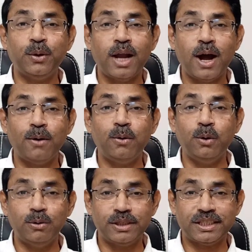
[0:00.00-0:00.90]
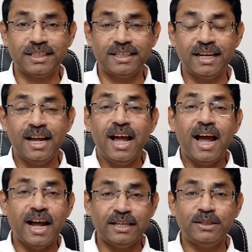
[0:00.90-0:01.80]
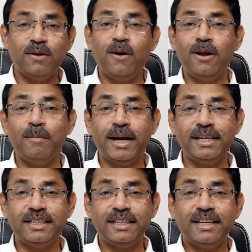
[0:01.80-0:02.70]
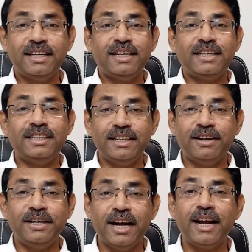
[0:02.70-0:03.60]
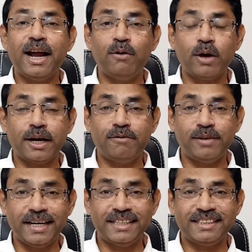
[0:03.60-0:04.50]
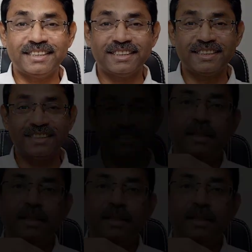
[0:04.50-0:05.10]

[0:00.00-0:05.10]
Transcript: to you now, Urvashi, and all my dear young advocate friends.